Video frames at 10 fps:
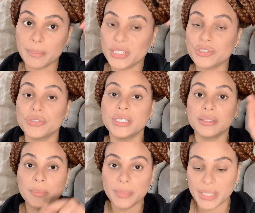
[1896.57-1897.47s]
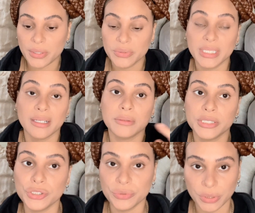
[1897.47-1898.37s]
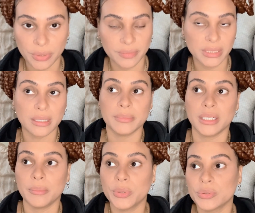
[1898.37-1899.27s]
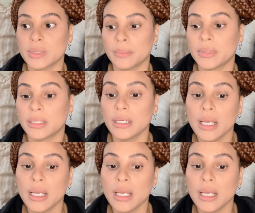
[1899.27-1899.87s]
Make sure you hit the bell, and then I'll let you know every time that I post something.